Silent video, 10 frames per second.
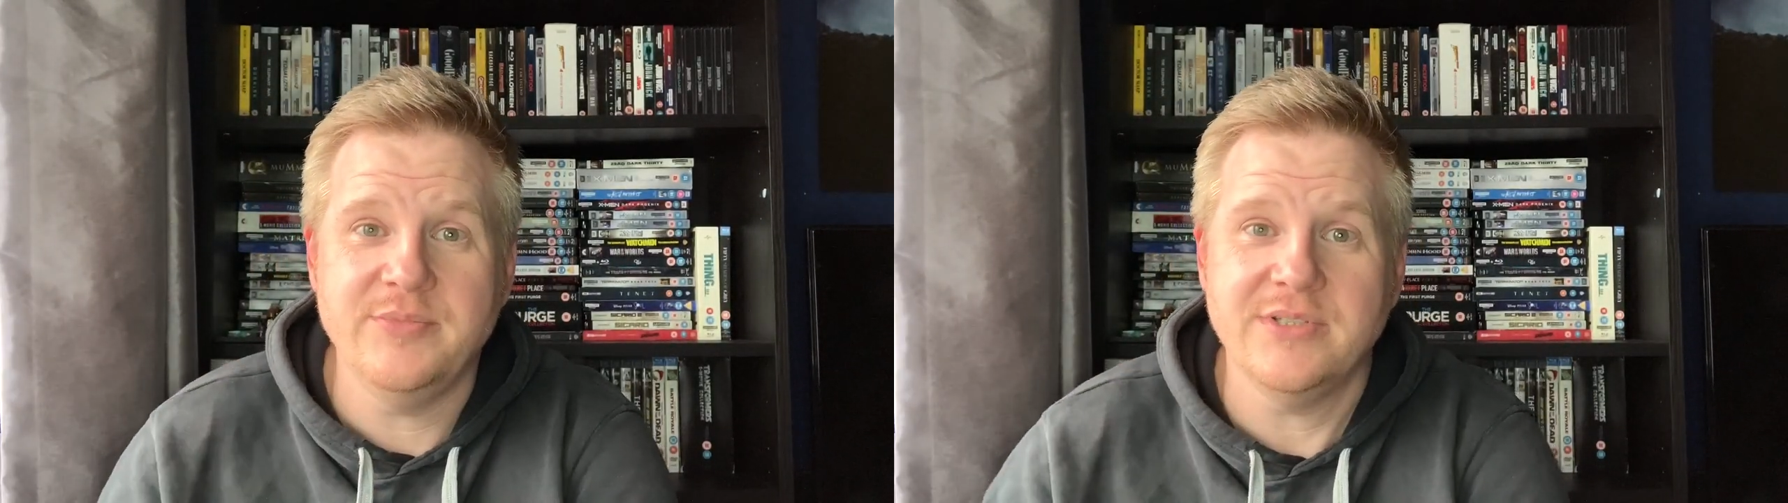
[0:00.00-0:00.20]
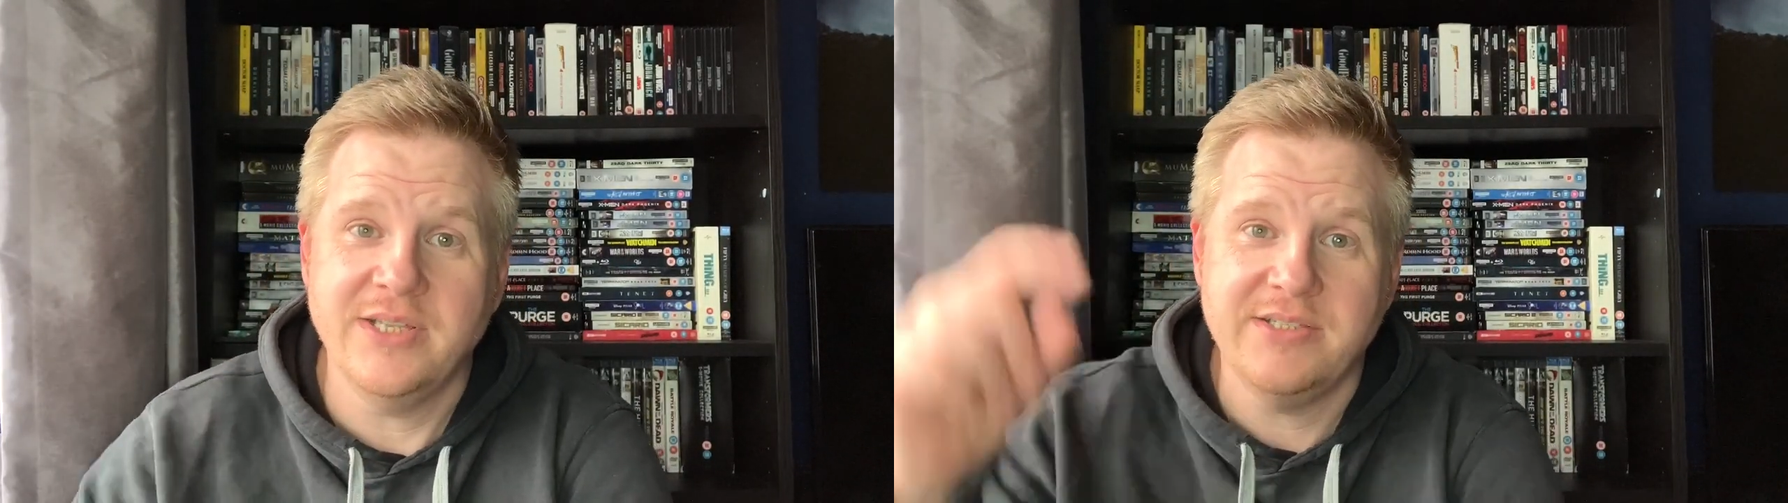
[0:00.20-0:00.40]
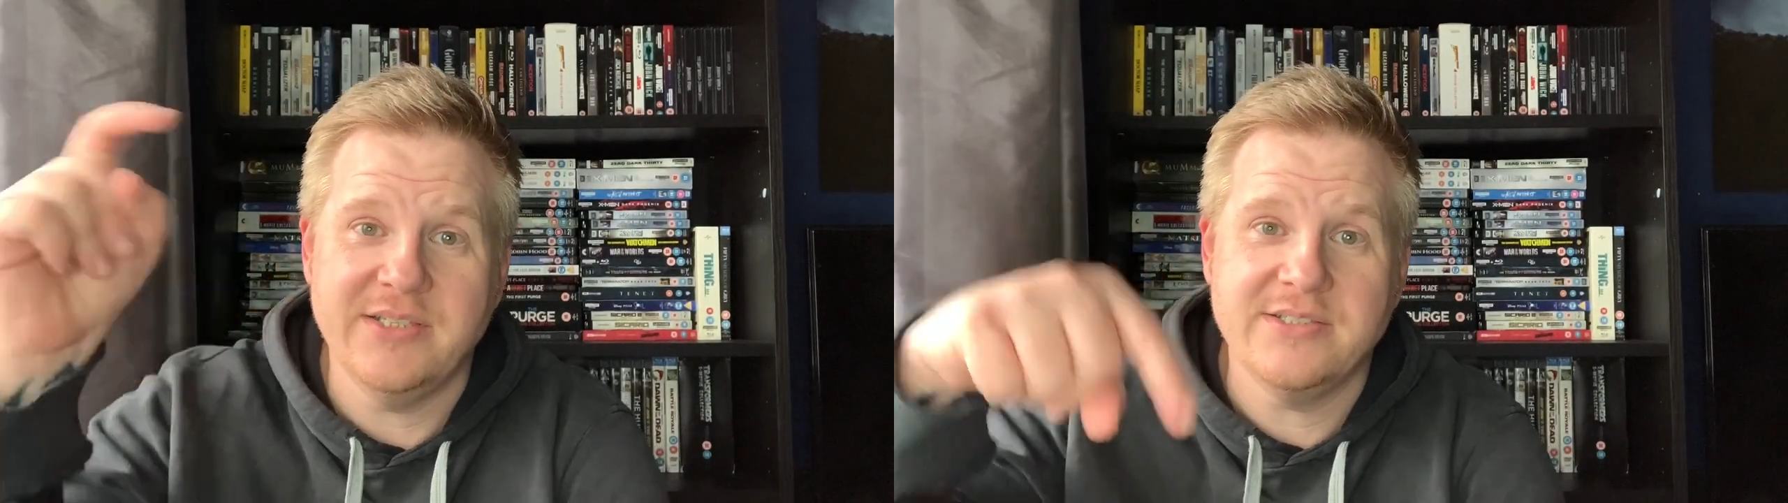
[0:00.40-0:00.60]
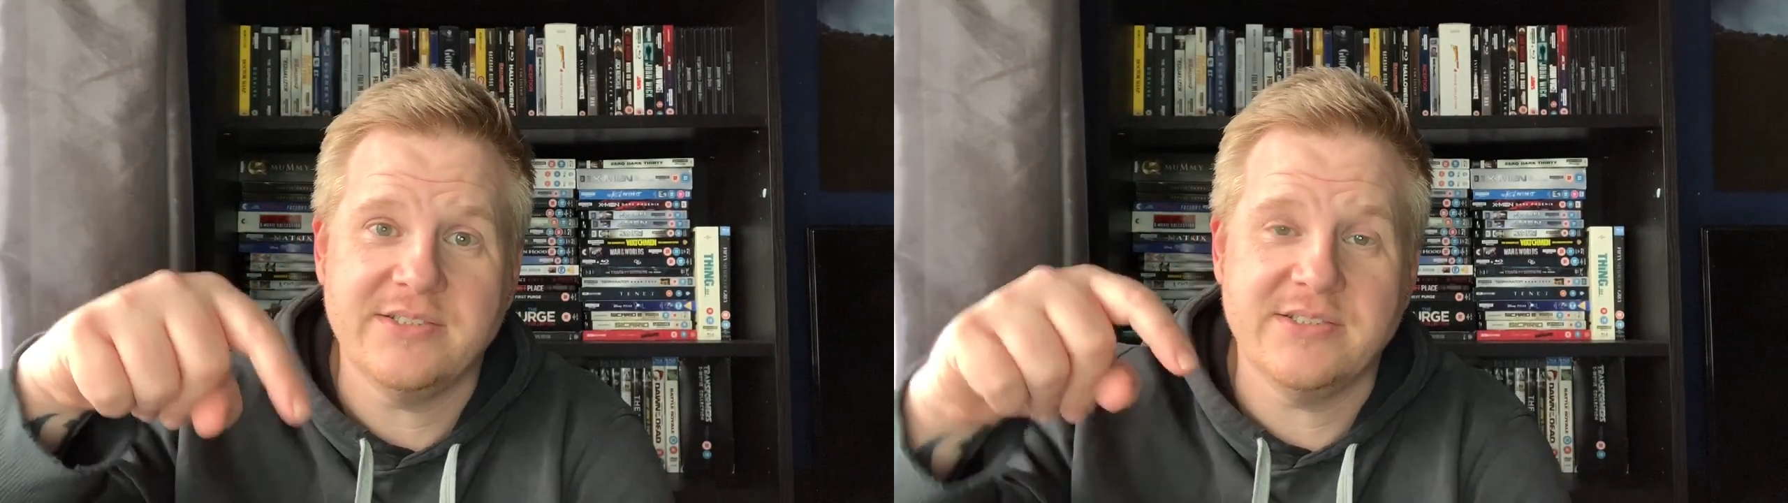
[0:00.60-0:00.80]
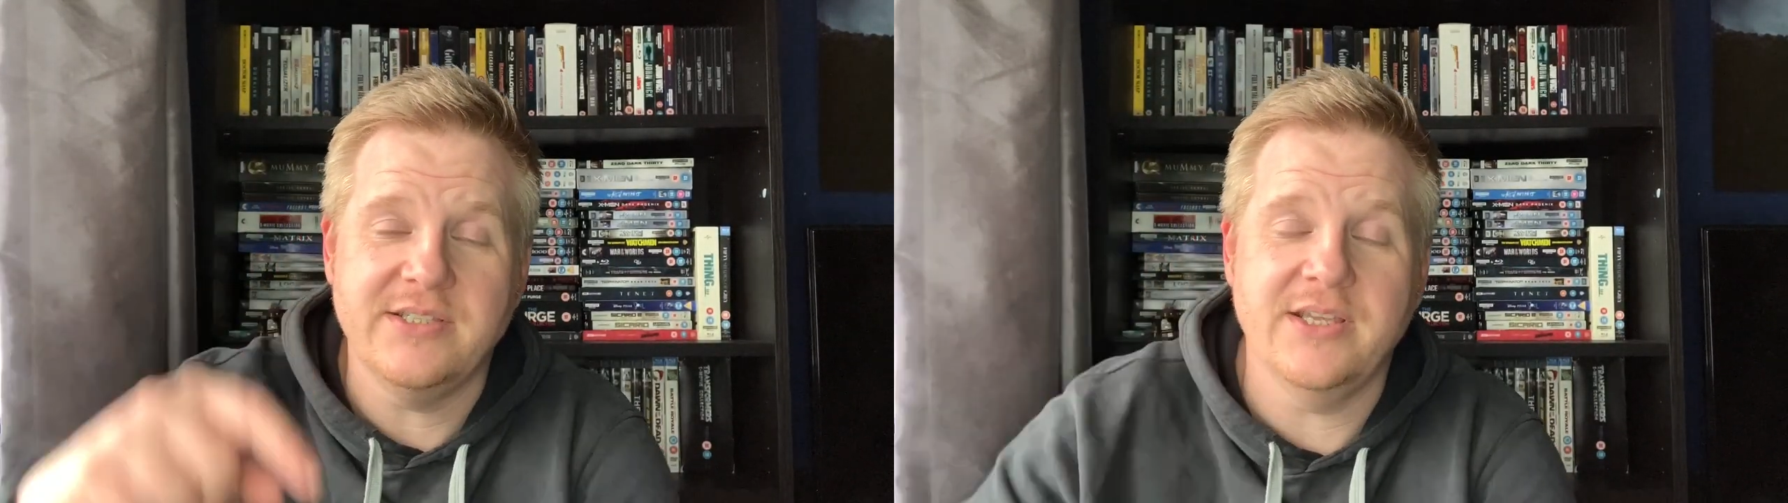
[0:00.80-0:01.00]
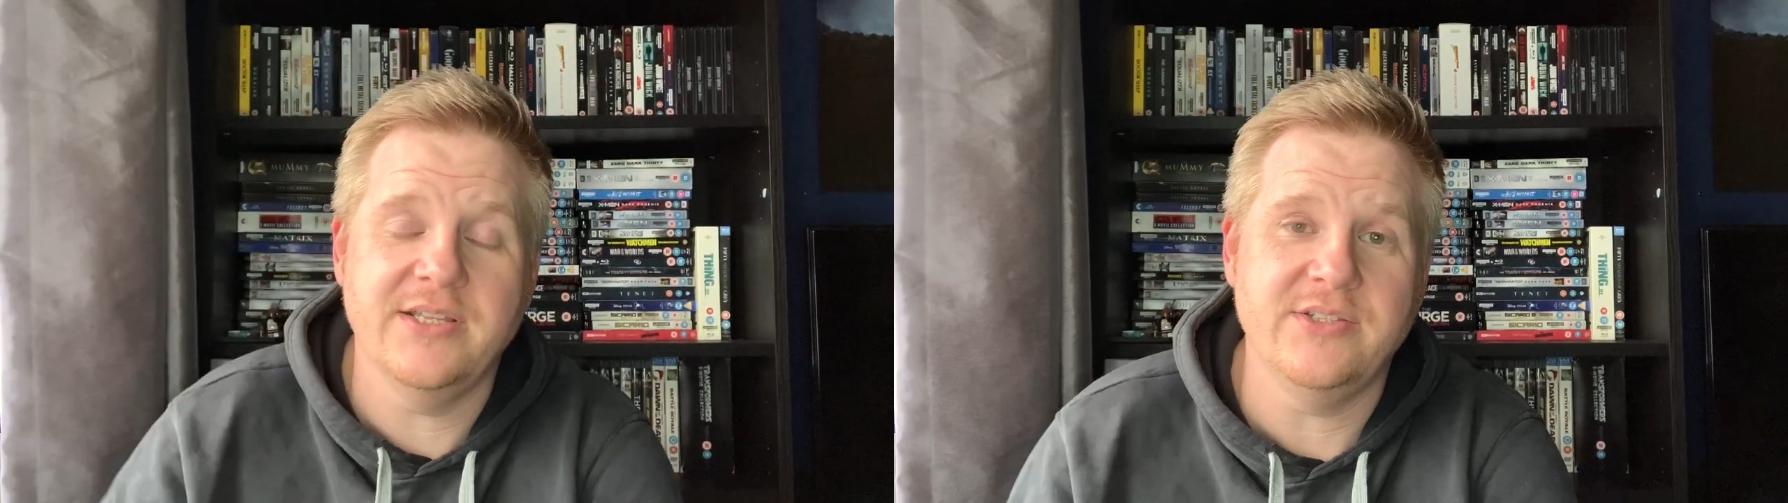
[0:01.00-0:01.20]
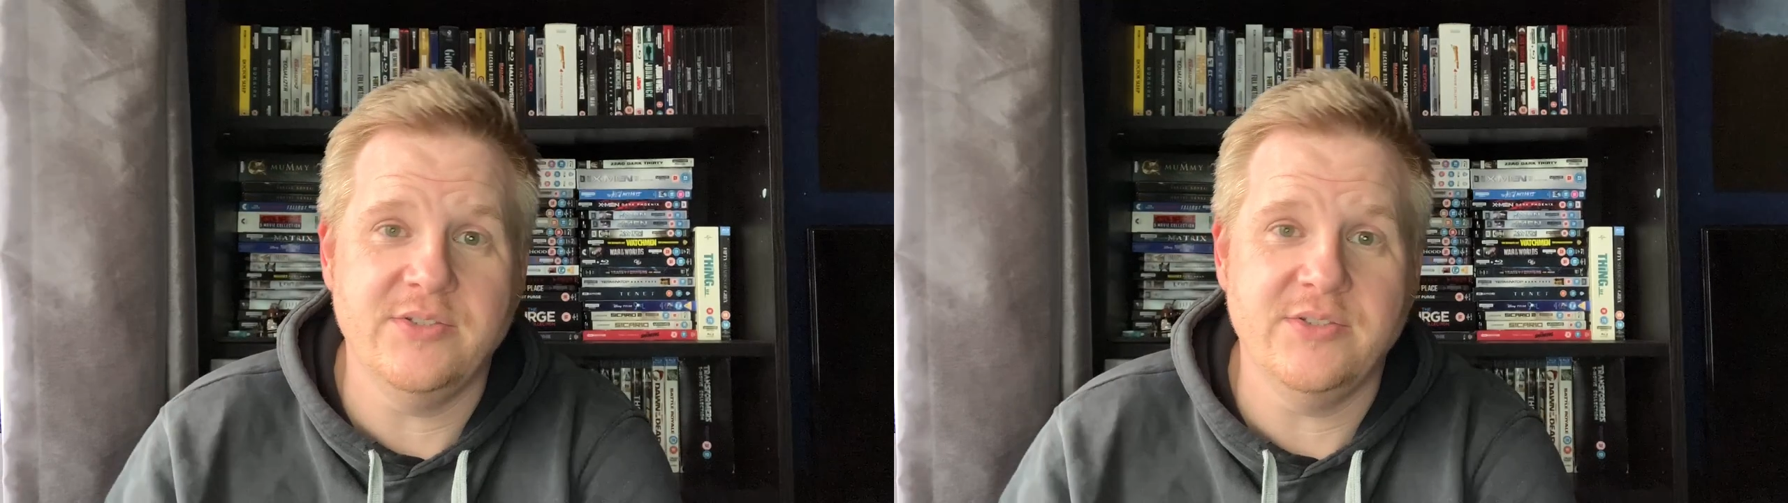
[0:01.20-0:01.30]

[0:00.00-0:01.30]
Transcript: A link to his uh,